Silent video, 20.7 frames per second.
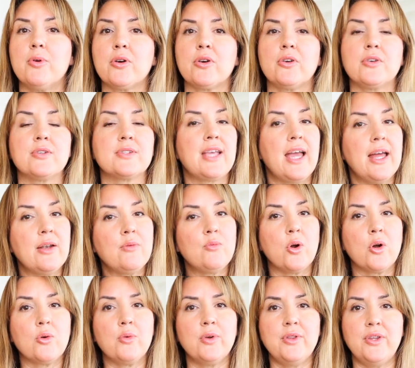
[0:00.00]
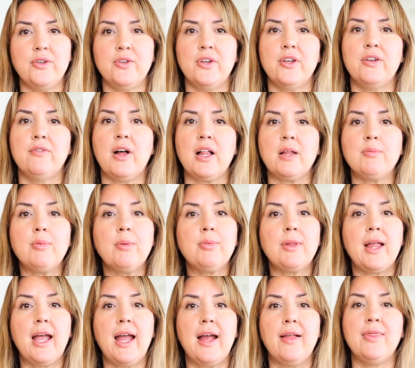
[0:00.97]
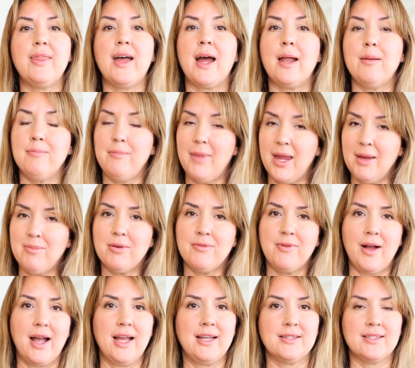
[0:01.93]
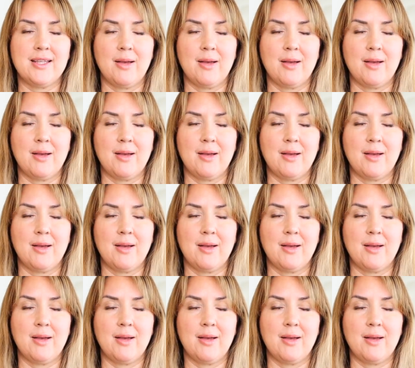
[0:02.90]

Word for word: brokers can work with you to develop a plan that may provide